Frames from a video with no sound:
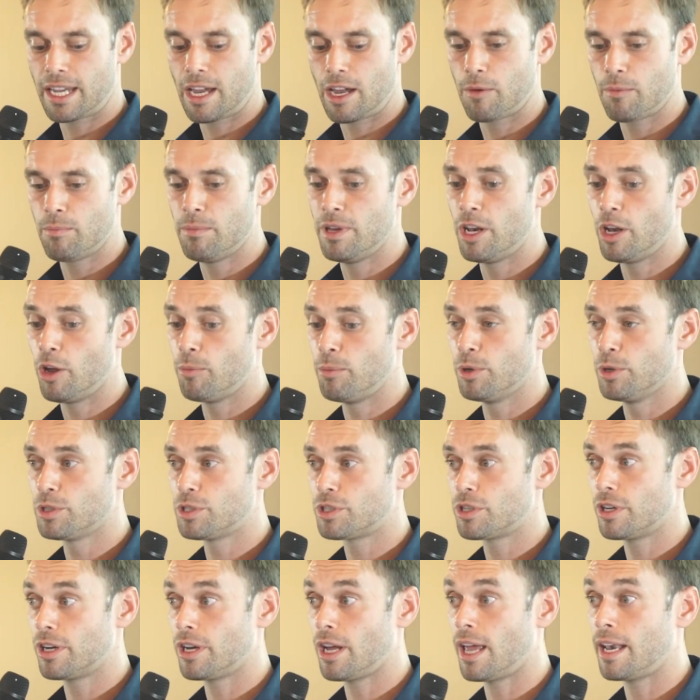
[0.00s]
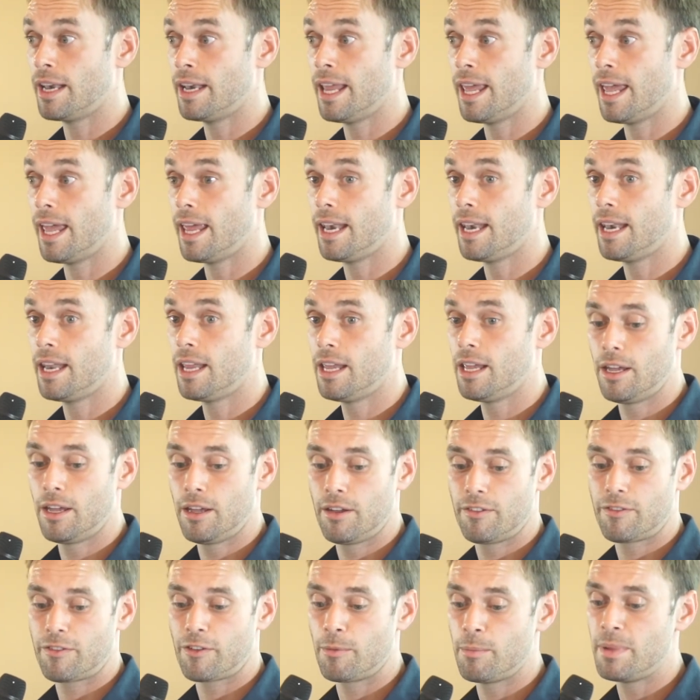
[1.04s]
out minnowbooster.net.
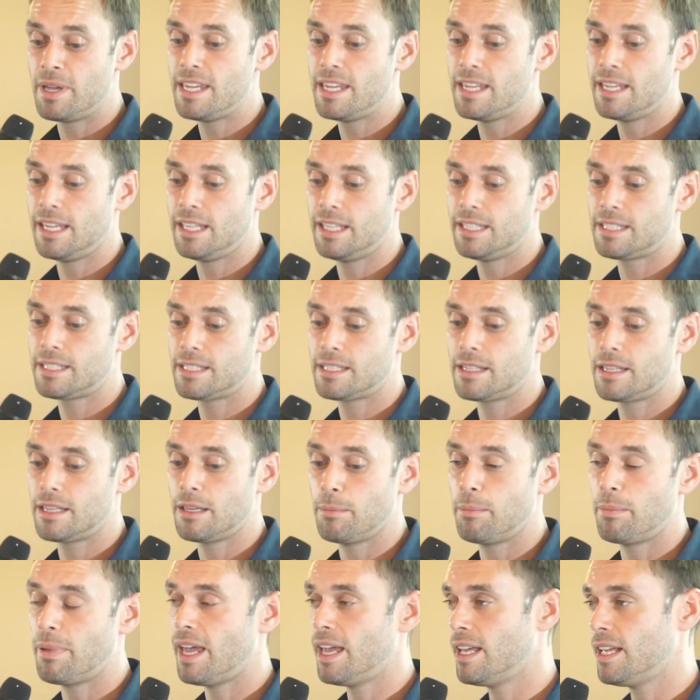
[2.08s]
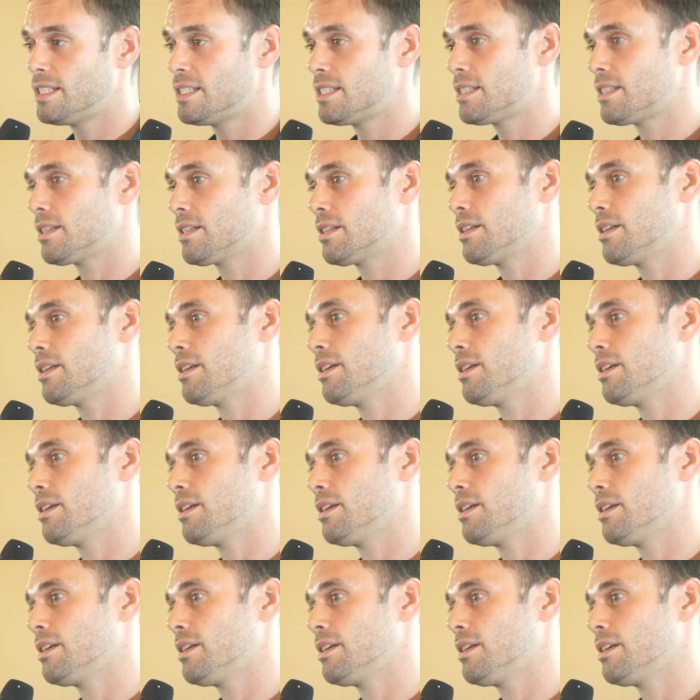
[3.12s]
For me, it's the best